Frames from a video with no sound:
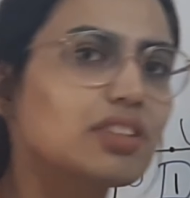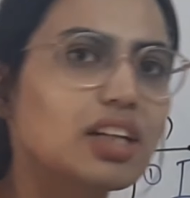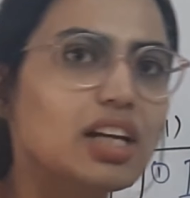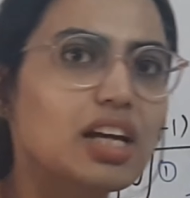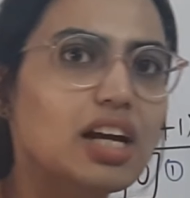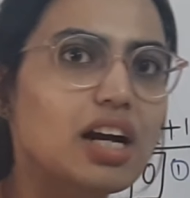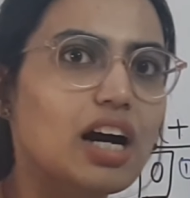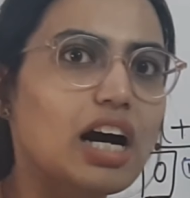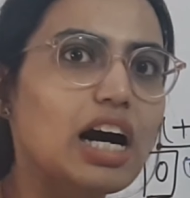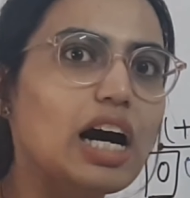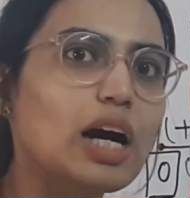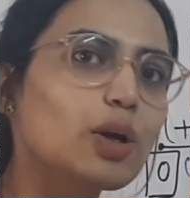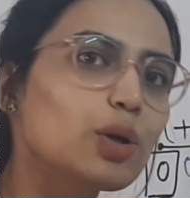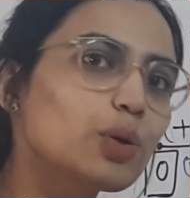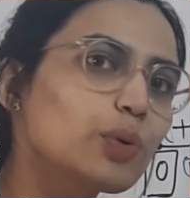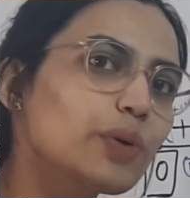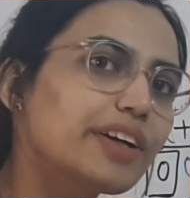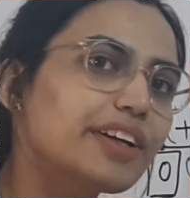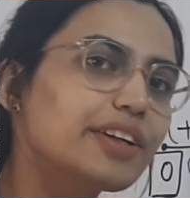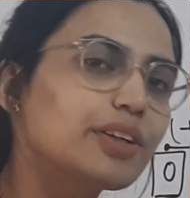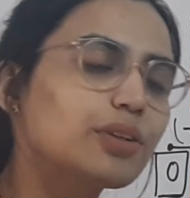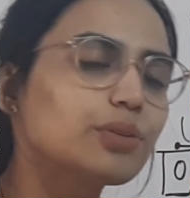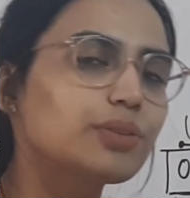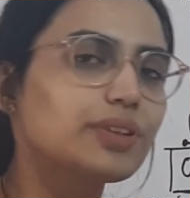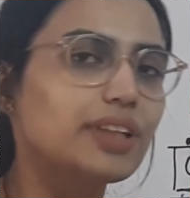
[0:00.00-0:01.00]
How do I
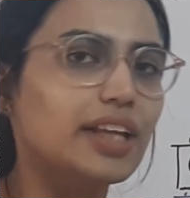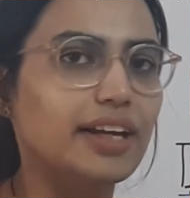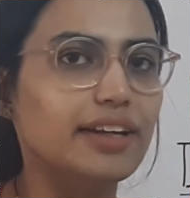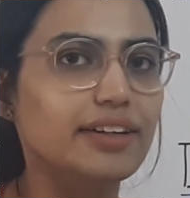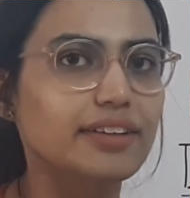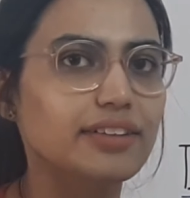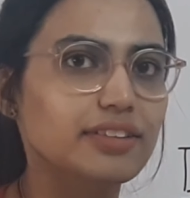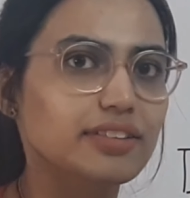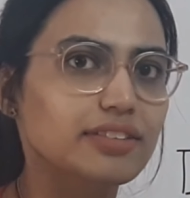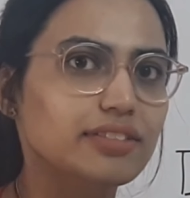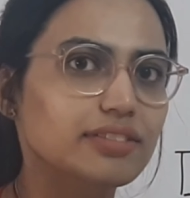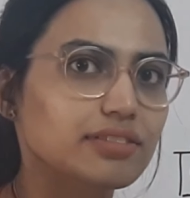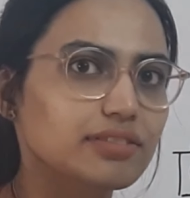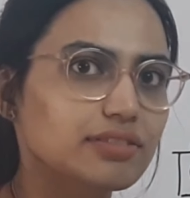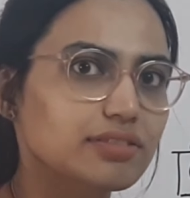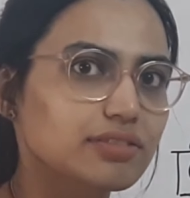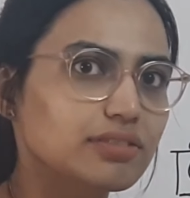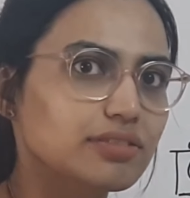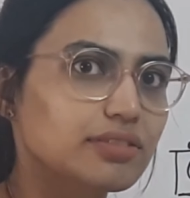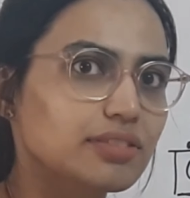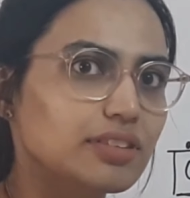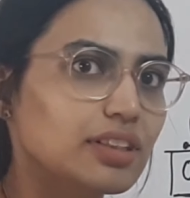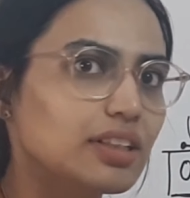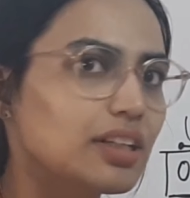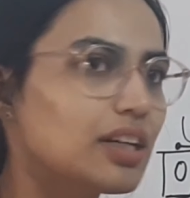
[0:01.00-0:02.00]
do that?
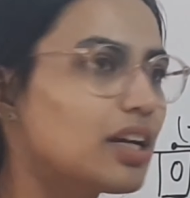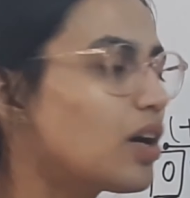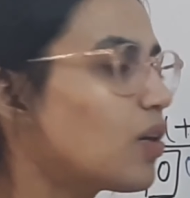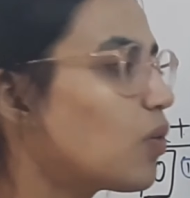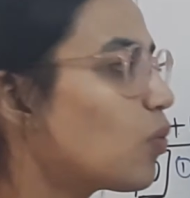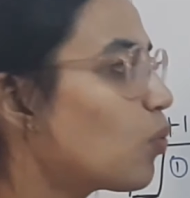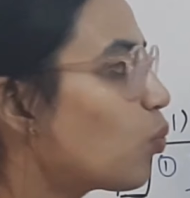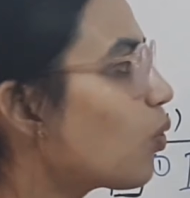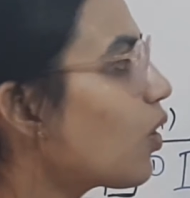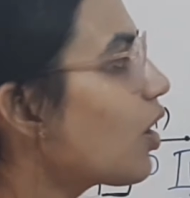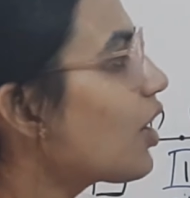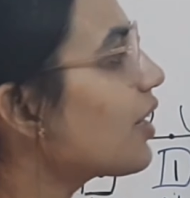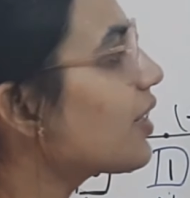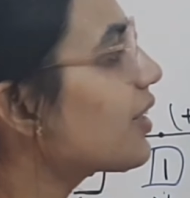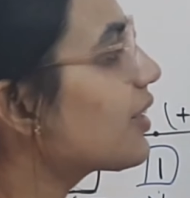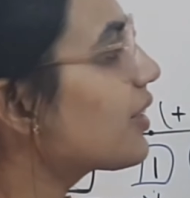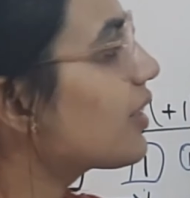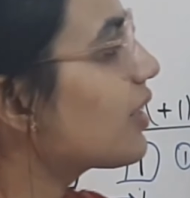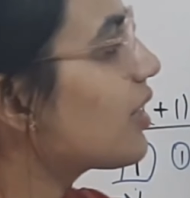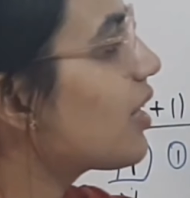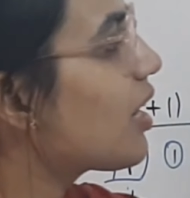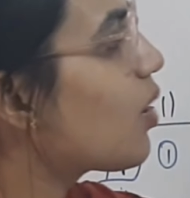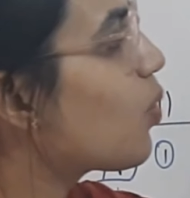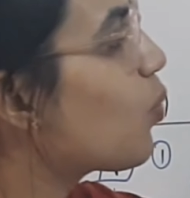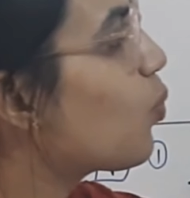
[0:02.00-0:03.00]

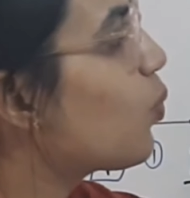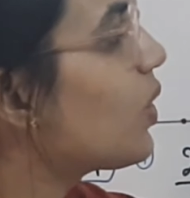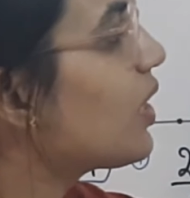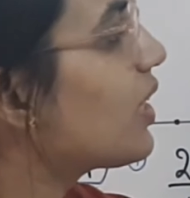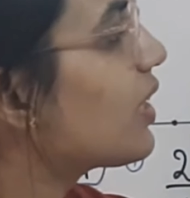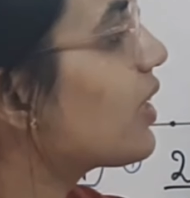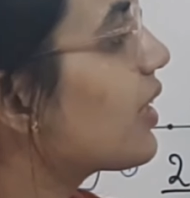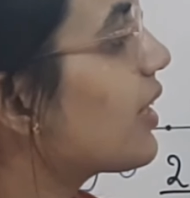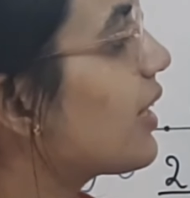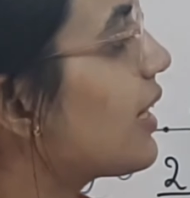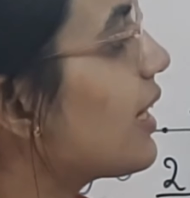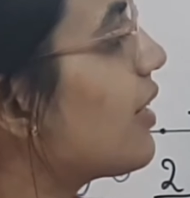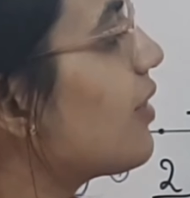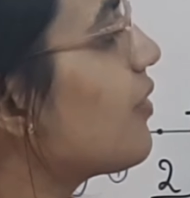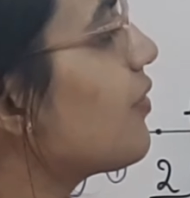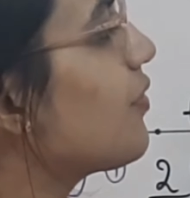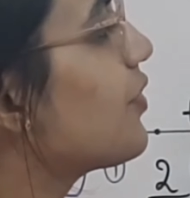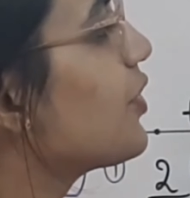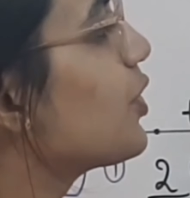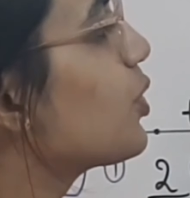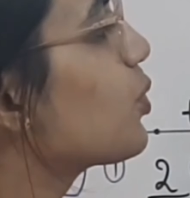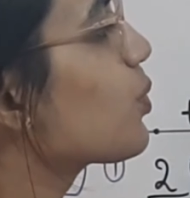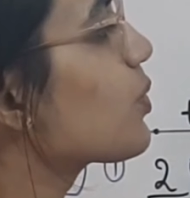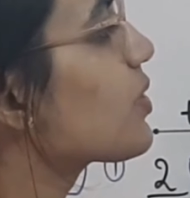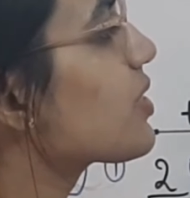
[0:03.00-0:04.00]
What will give
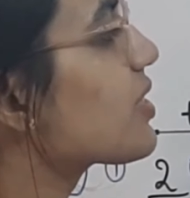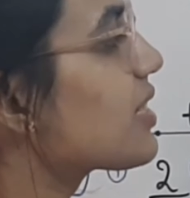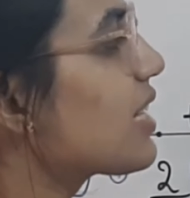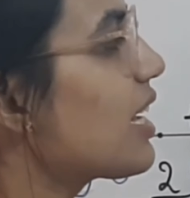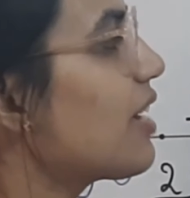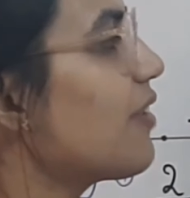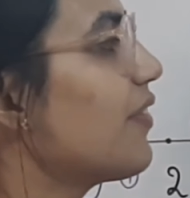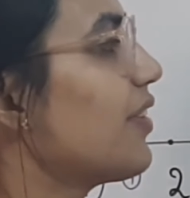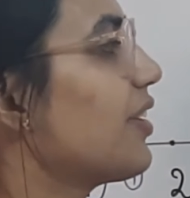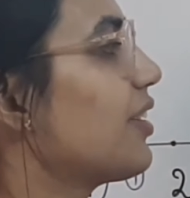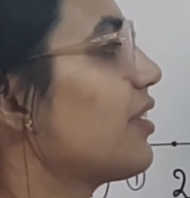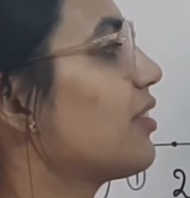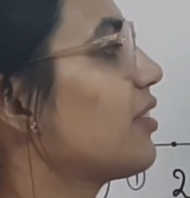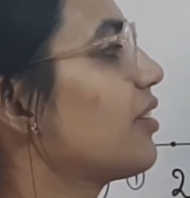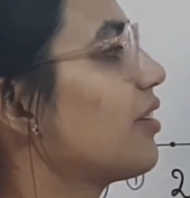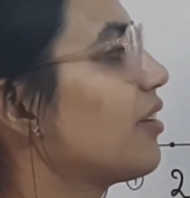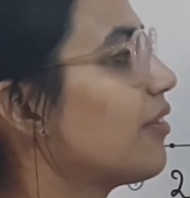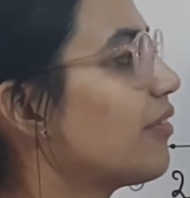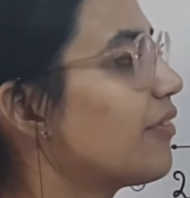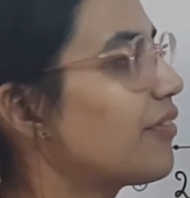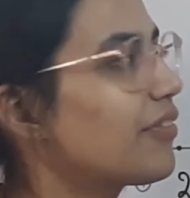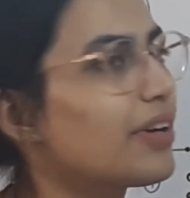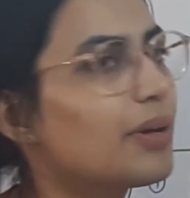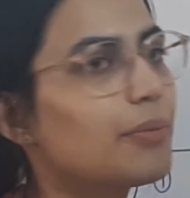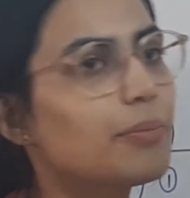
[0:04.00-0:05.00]
you 7
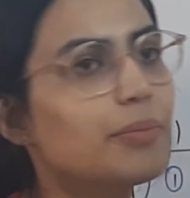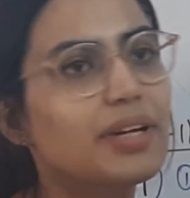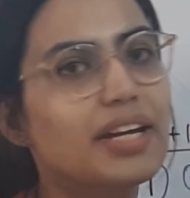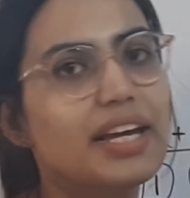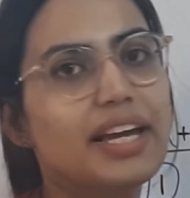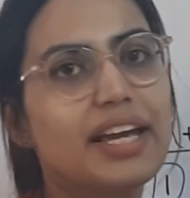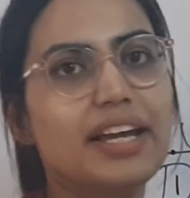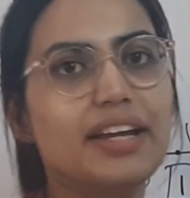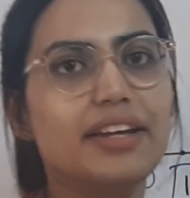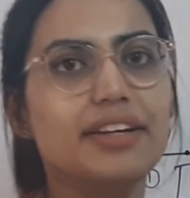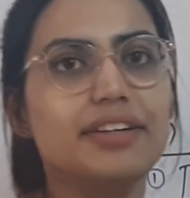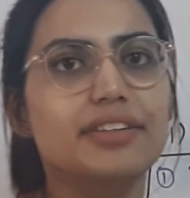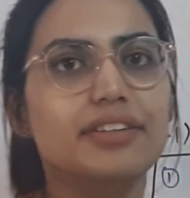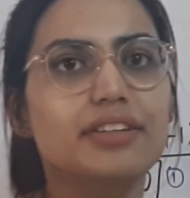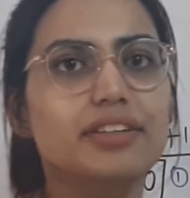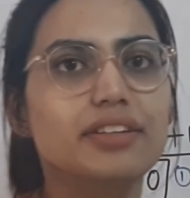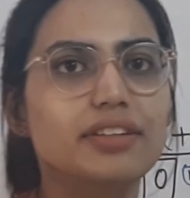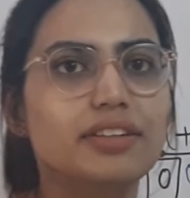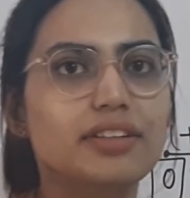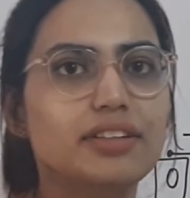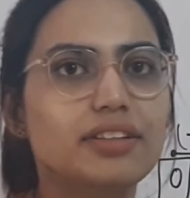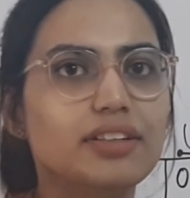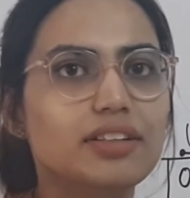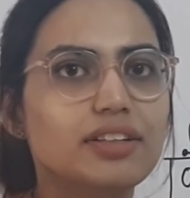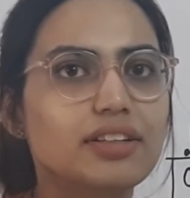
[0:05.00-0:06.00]
from 8?
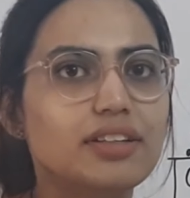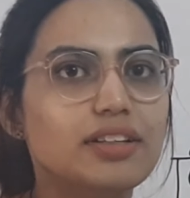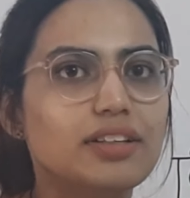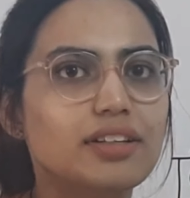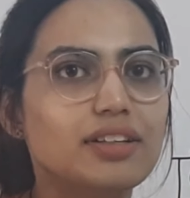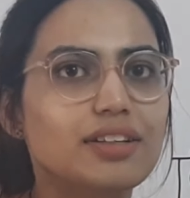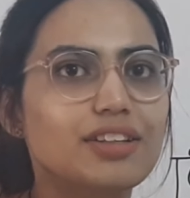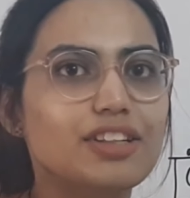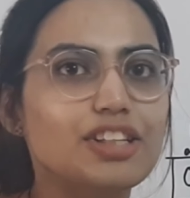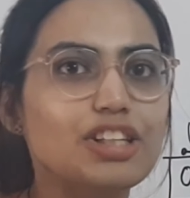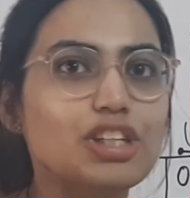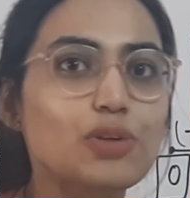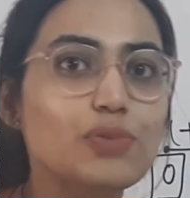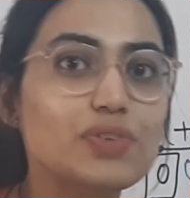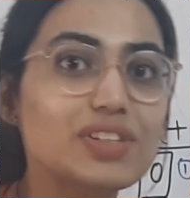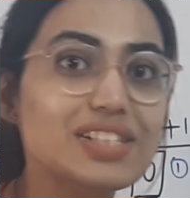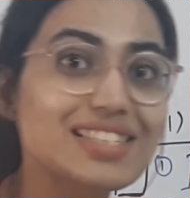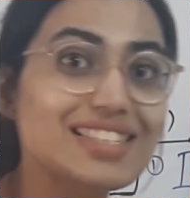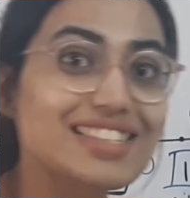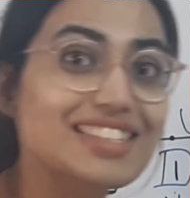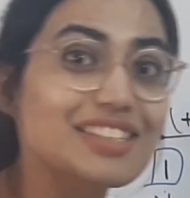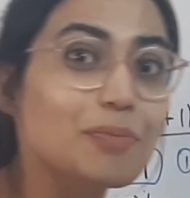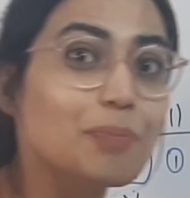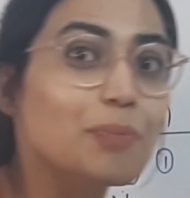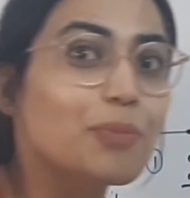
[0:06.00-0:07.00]
You will
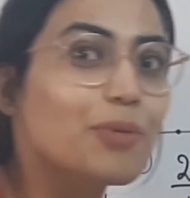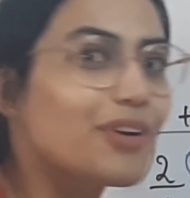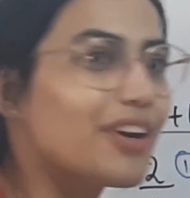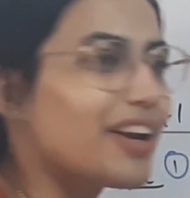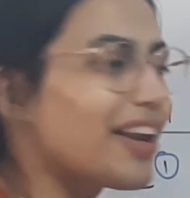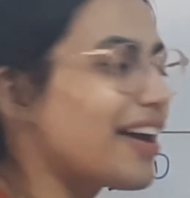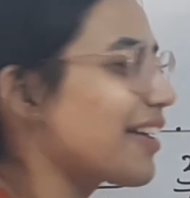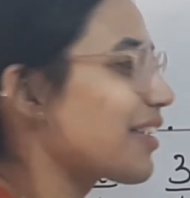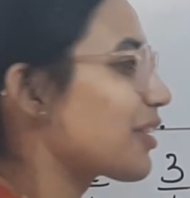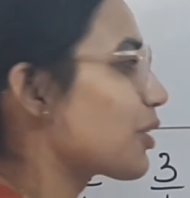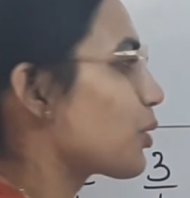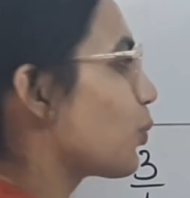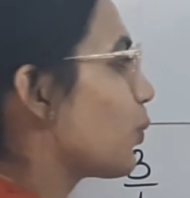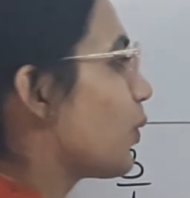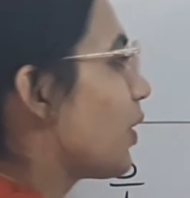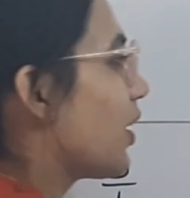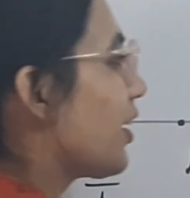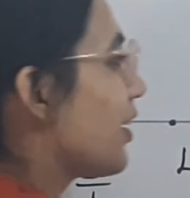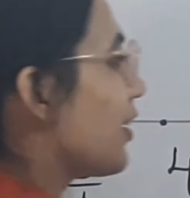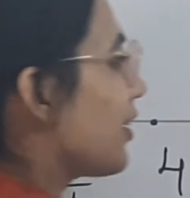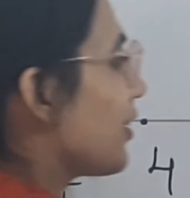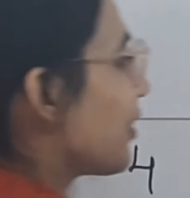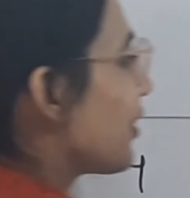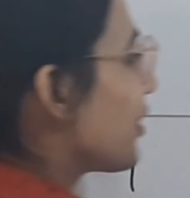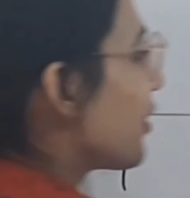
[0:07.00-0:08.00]
subtract
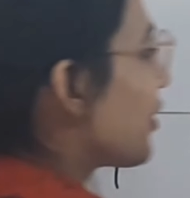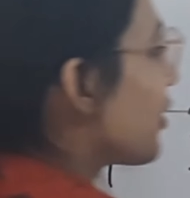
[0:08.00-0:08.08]
1